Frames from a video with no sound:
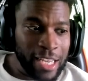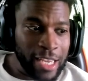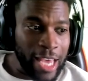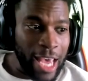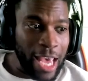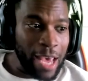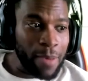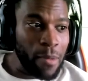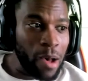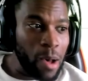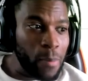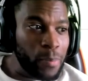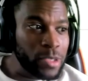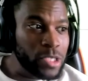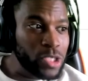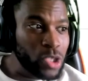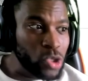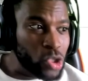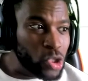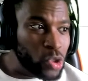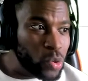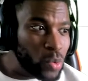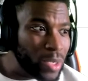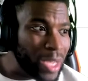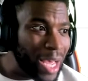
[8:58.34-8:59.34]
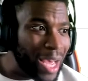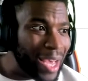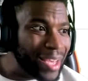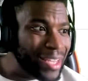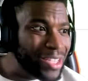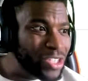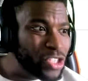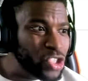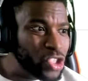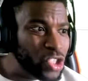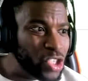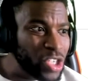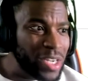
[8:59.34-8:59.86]
game up until Tua got
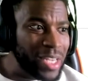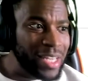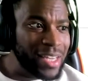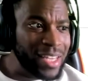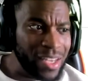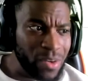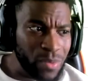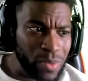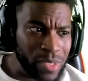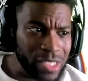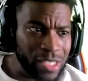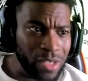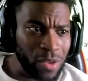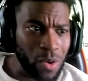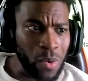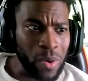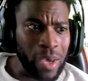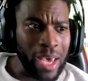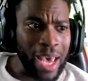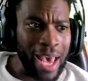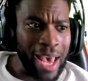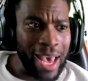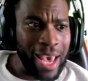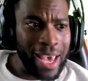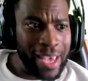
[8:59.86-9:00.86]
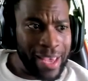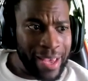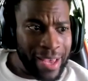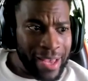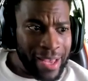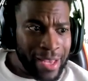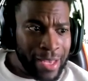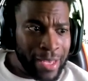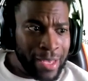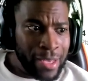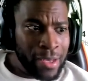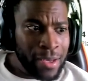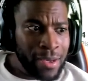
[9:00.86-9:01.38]
injured, and then it was still okay.
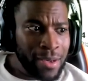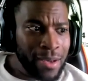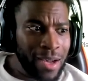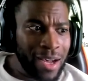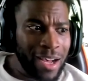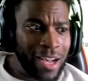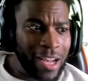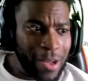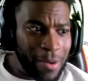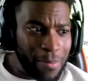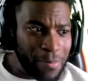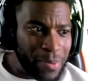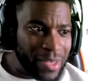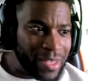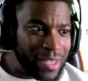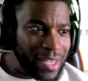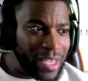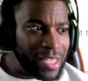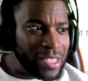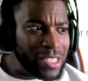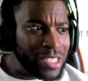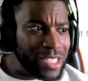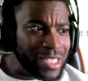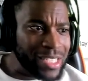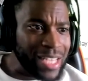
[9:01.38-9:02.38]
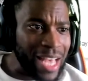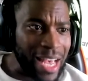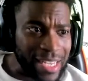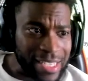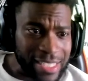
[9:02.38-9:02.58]
But it just got